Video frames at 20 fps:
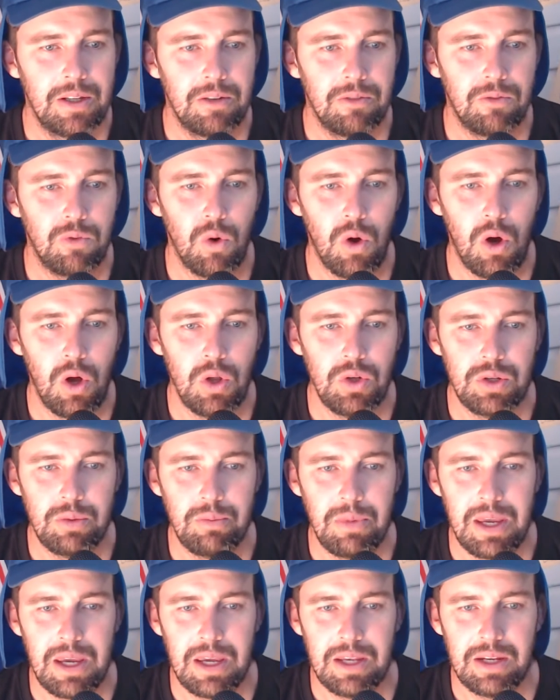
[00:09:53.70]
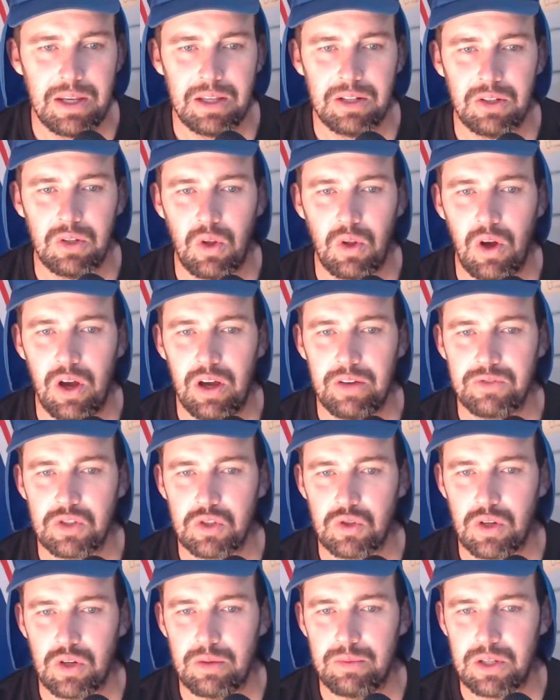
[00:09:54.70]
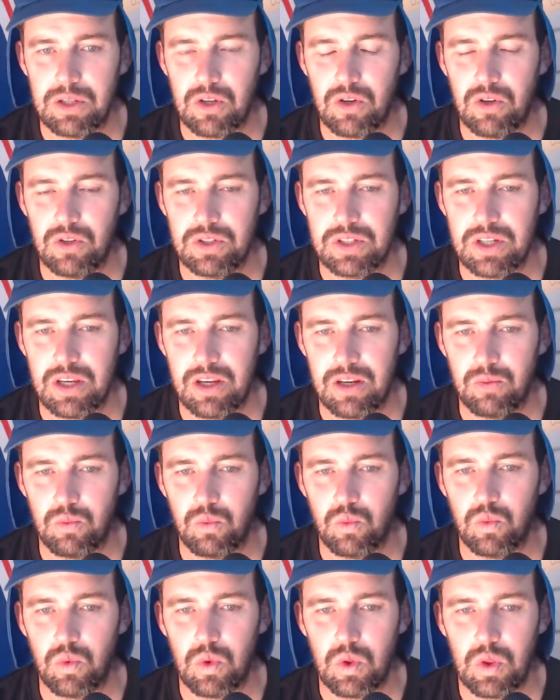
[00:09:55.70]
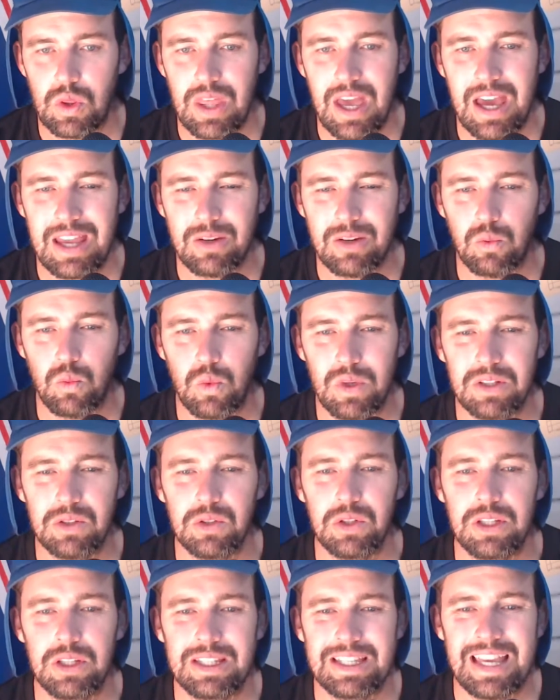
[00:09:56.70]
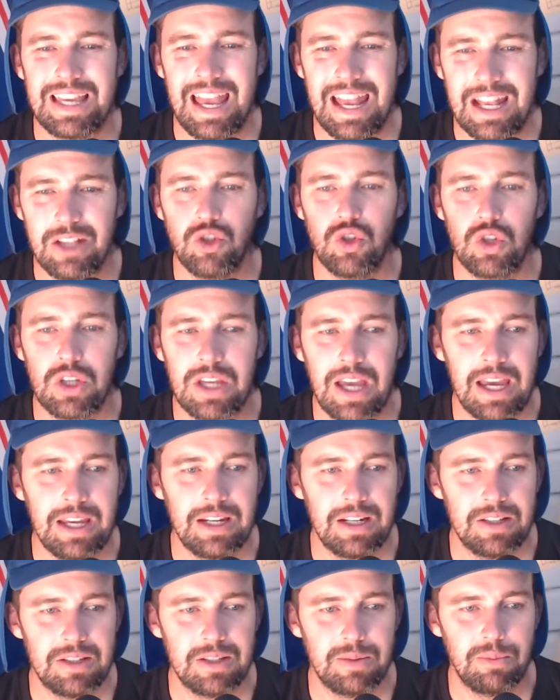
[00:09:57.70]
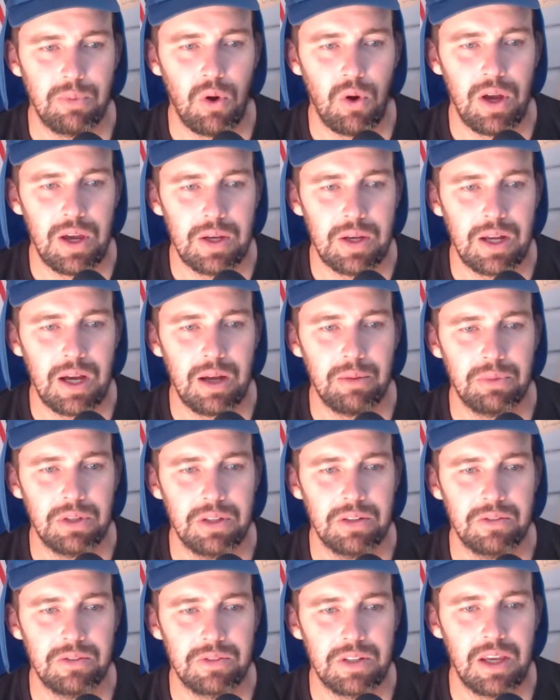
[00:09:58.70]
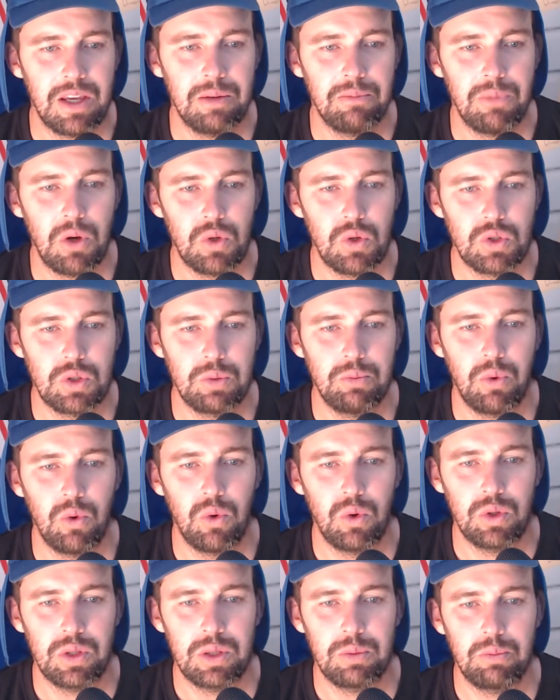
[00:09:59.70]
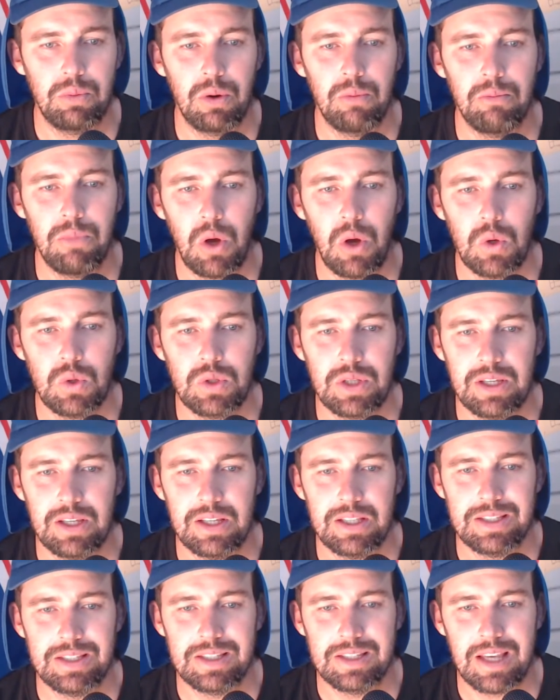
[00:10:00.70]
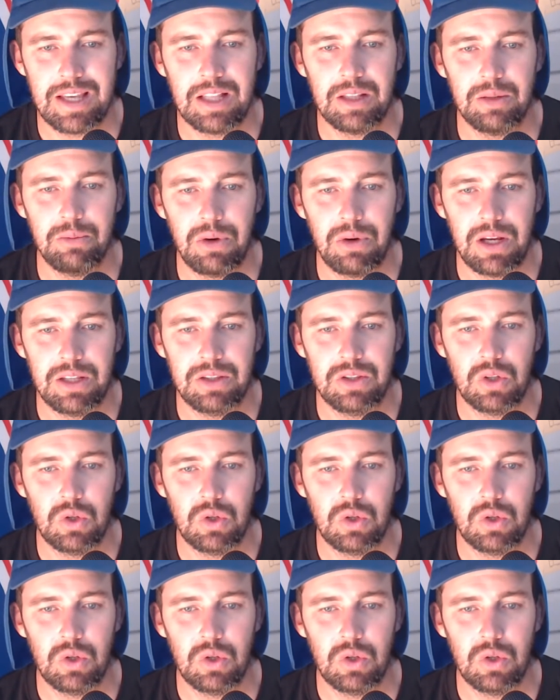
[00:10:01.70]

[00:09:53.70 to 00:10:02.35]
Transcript: For on-demand and live streaming content that will educate, inspire, and uplift, and most importantly, promote and celebrate the